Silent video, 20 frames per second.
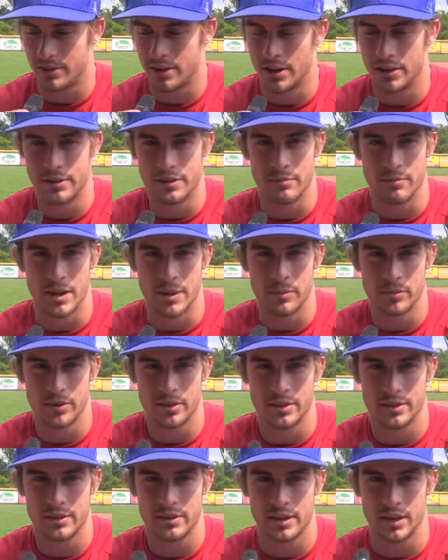Tons of
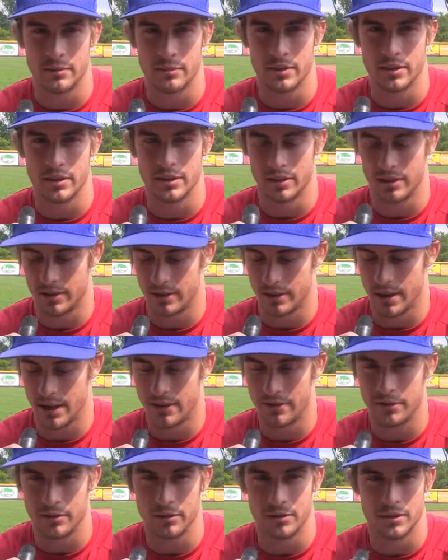memories that I'm going to
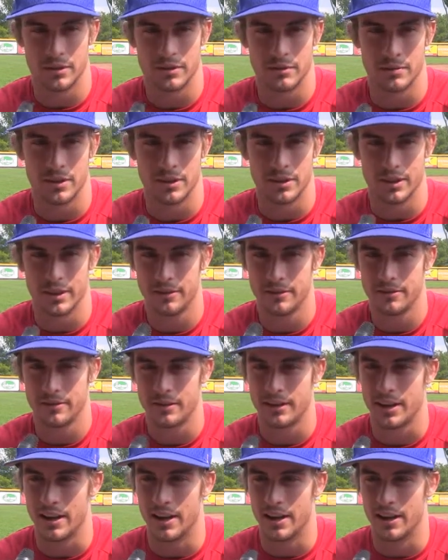have for the rest of my life.
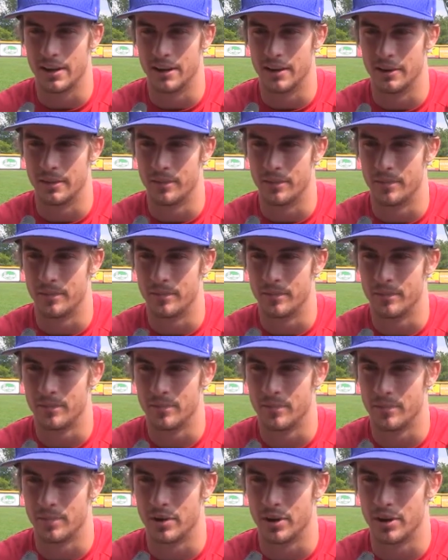
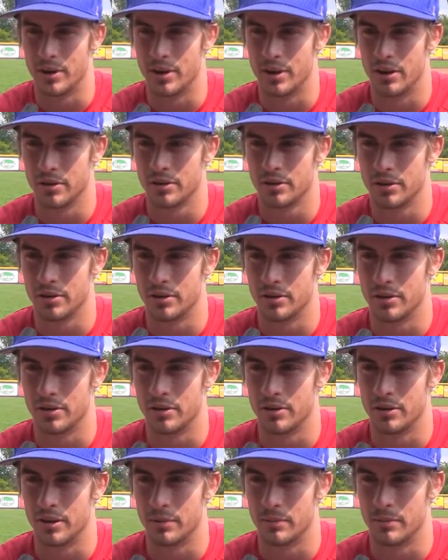But
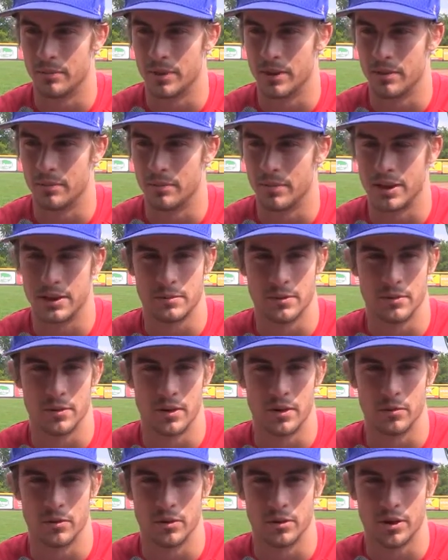also, it makes me
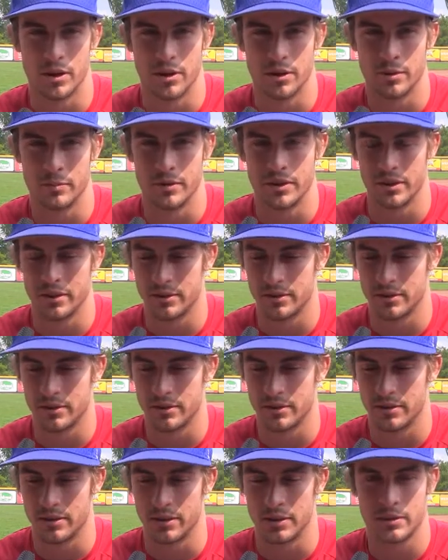want to work harder
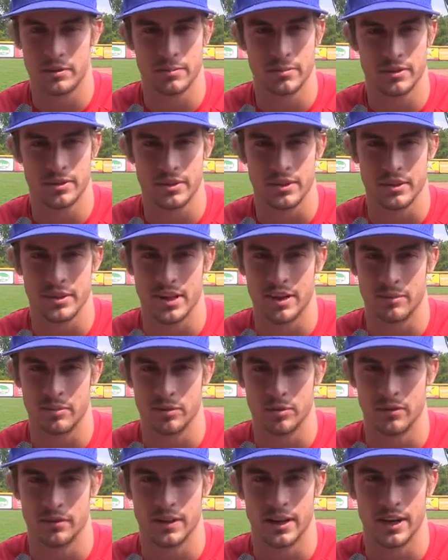because this season I
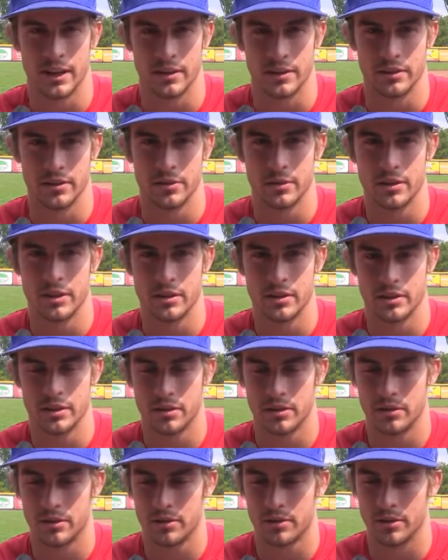proved that I could do it.
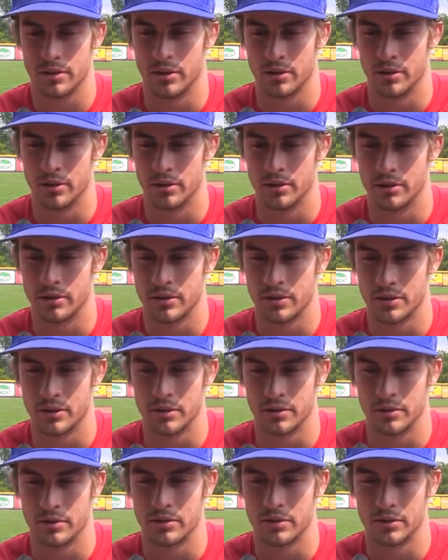So it's going
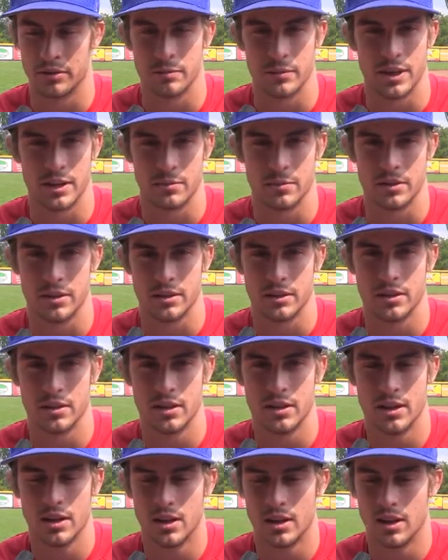to just make me
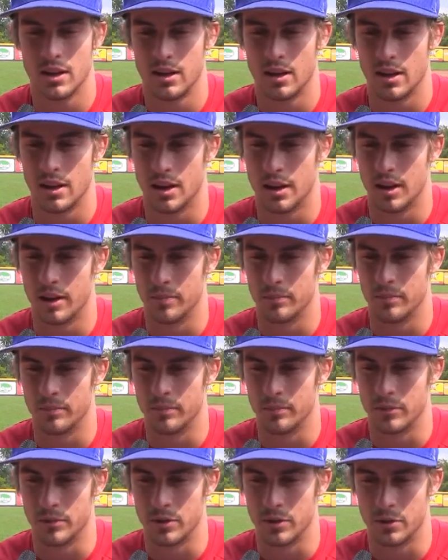
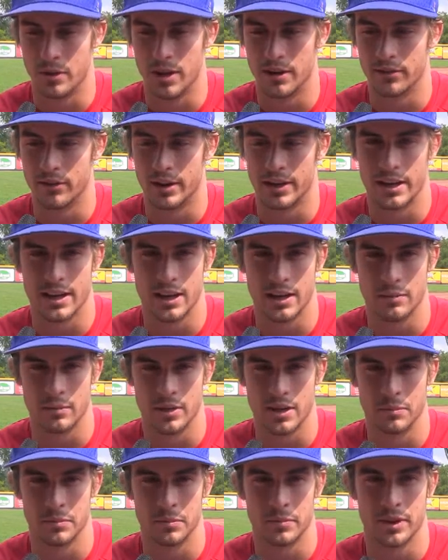do whatever I can to
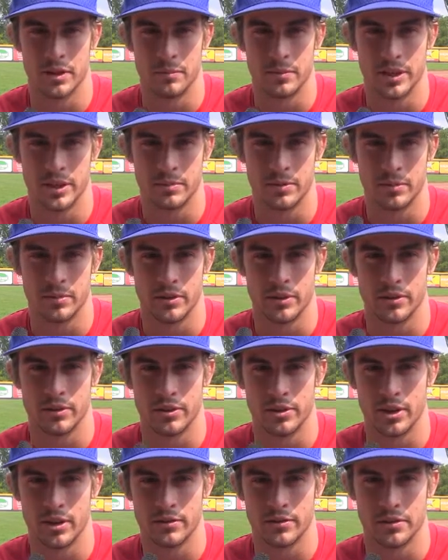become a better baseball player in
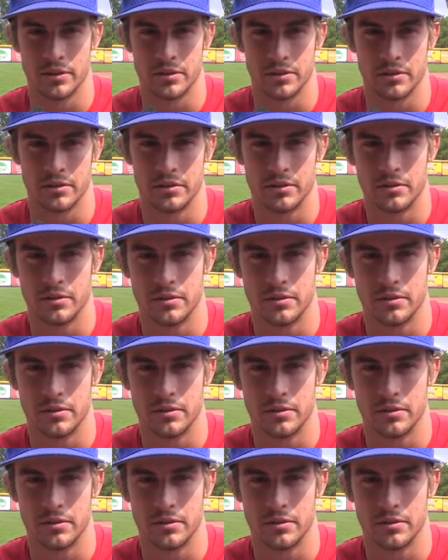the off season.